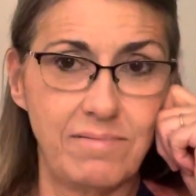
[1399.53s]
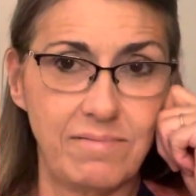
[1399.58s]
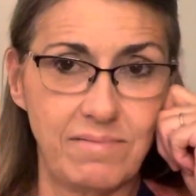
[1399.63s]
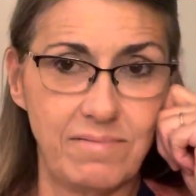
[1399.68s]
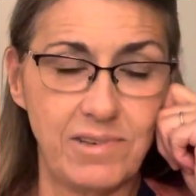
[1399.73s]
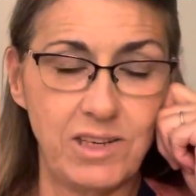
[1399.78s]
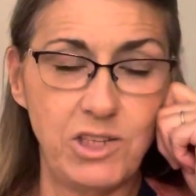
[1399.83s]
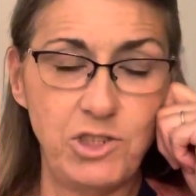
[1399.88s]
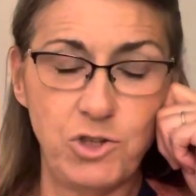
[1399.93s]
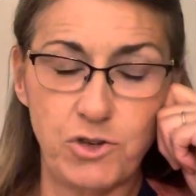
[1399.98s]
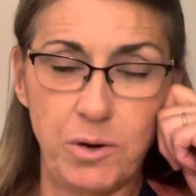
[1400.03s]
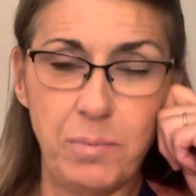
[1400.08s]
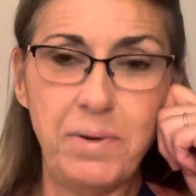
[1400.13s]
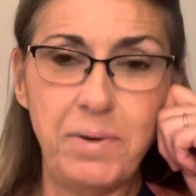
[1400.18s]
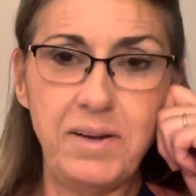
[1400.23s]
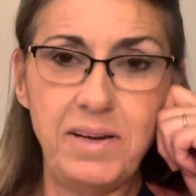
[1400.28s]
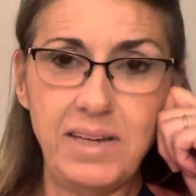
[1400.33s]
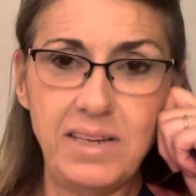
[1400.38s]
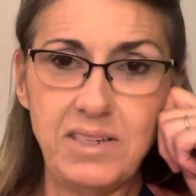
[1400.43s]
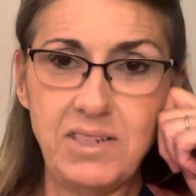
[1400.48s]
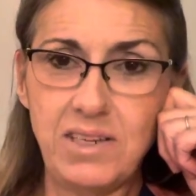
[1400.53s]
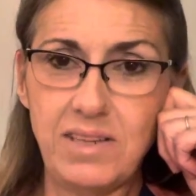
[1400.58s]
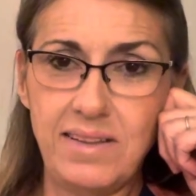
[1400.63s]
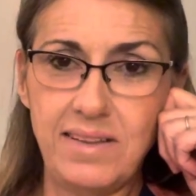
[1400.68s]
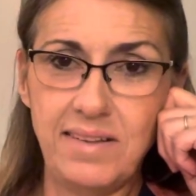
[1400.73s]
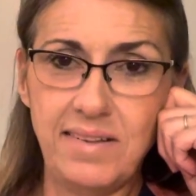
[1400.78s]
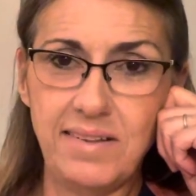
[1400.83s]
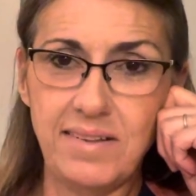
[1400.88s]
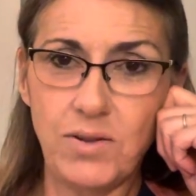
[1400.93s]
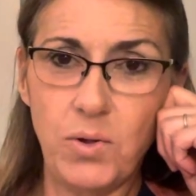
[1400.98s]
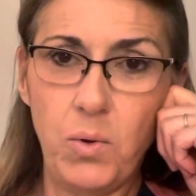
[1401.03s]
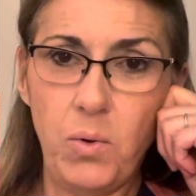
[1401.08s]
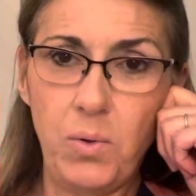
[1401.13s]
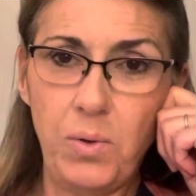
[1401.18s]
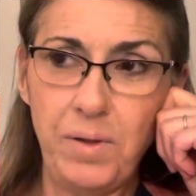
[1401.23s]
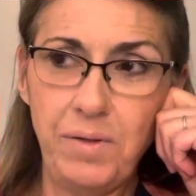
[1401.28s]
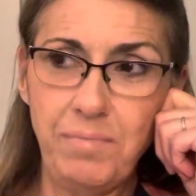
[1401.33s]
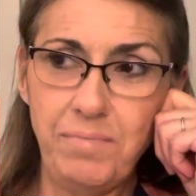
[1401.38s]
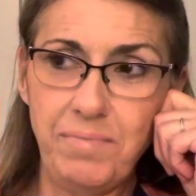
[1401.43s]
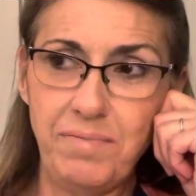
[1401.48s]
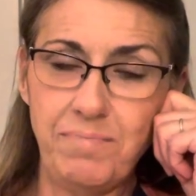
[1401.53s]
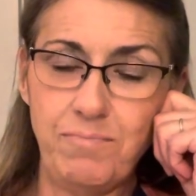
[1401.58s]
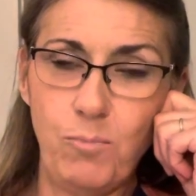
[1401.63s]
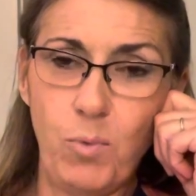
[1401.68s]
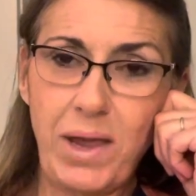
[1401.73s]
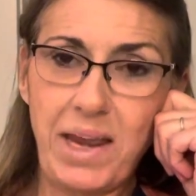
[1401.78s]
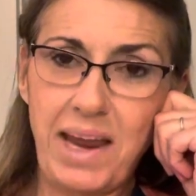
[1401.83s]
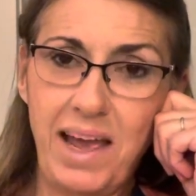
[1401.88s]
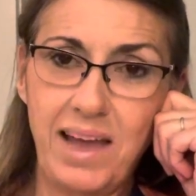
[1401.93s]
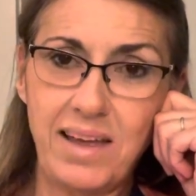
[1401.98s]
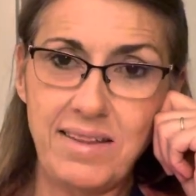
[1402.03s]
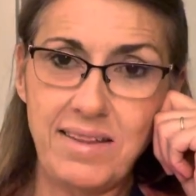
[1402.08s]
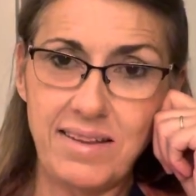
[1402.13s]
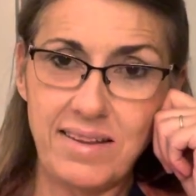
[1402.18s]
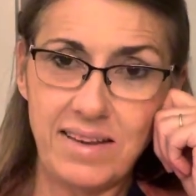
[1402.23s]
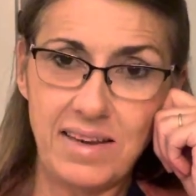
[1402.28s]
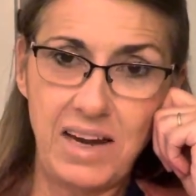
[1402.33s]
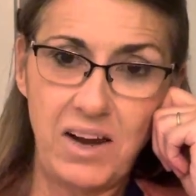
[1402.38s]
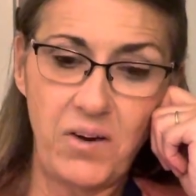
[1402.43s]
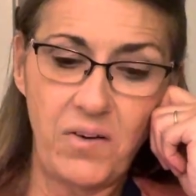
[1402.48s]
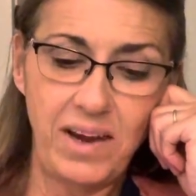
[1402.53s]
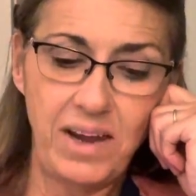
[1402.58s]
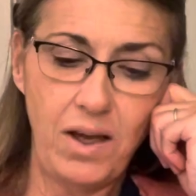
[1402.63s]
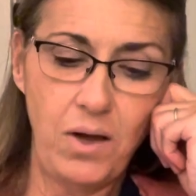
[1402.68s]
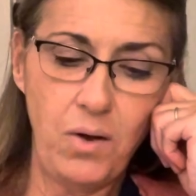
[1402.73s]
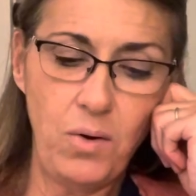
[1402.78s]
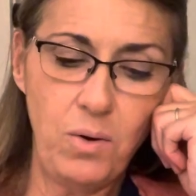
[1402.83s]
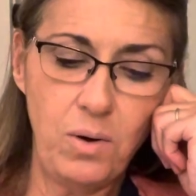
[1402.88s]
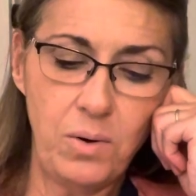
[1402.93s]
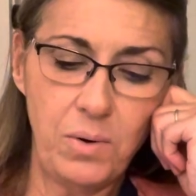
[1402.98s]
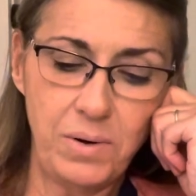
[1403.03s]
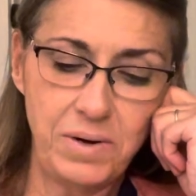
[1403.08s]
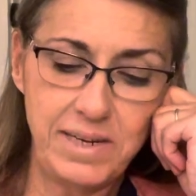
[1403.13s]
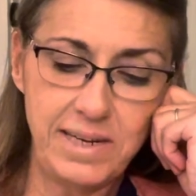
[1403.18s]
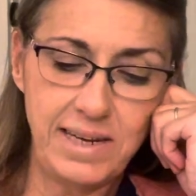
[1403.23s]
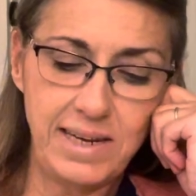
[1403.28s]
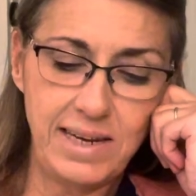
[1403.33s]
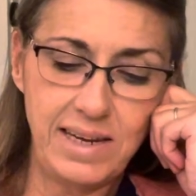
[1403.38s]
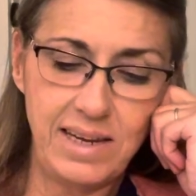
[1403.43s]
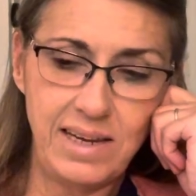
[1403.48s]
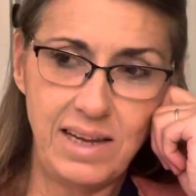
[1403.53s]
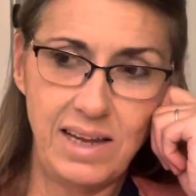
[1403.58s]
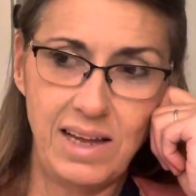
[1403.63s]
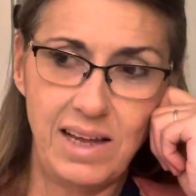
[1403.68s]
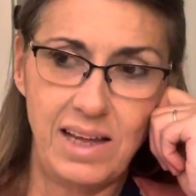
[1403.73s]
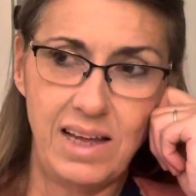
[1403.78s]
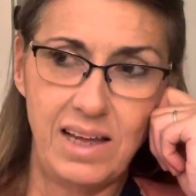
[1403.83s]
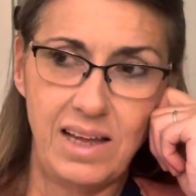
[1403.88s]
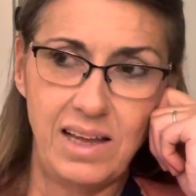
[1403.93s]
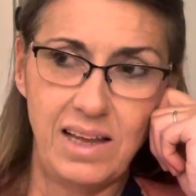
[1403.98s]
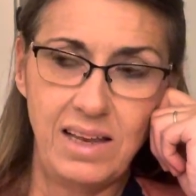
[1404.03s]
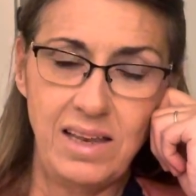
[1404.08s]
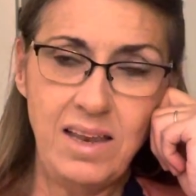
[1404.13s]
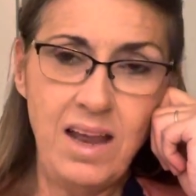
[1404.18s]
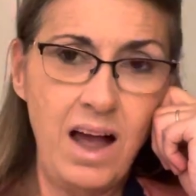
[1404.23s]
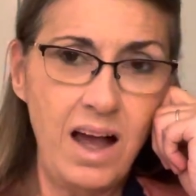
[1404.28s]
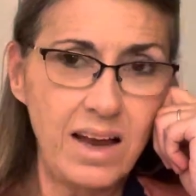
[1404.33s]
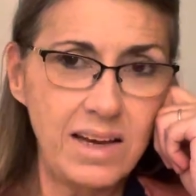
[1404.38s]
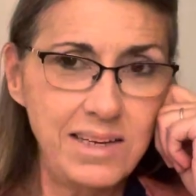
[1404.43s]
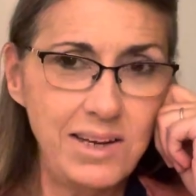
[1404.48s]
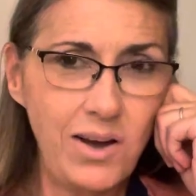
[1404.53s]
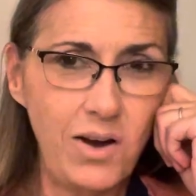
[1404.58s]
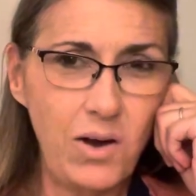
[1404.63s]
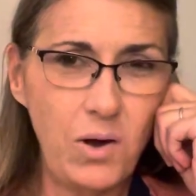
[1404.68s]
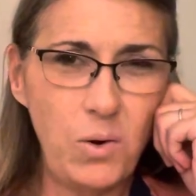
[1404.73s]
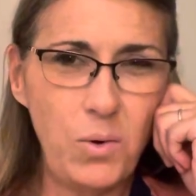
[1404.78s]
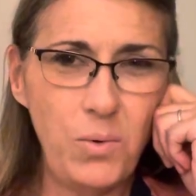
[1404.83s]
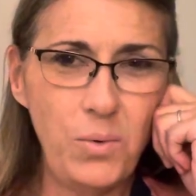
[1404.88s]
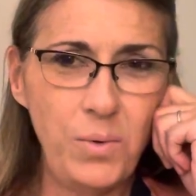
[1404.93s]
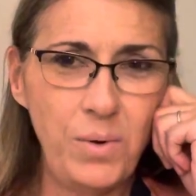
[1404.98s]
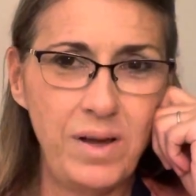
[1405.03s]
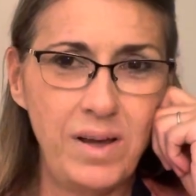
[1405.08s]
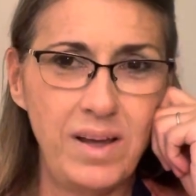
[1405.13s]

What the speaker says: contributing to this whole white hat scenario, or did he not know